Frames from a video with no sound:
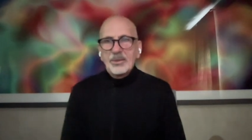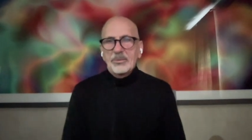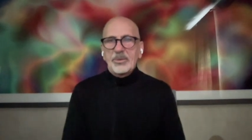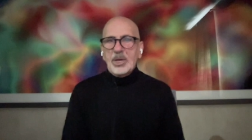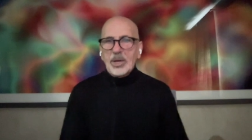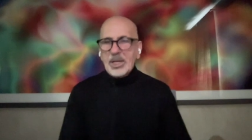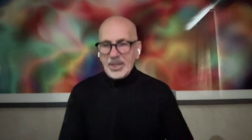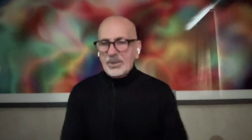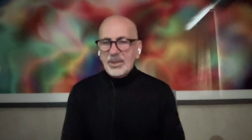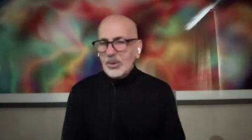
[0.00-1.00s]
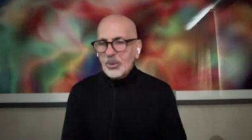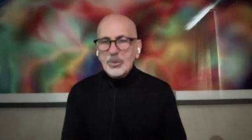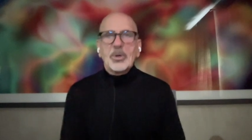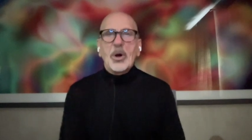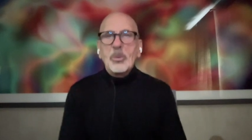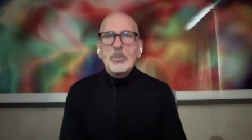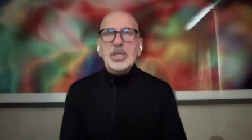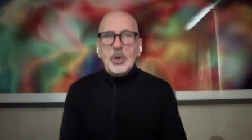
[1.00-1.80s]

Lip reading: very older, or much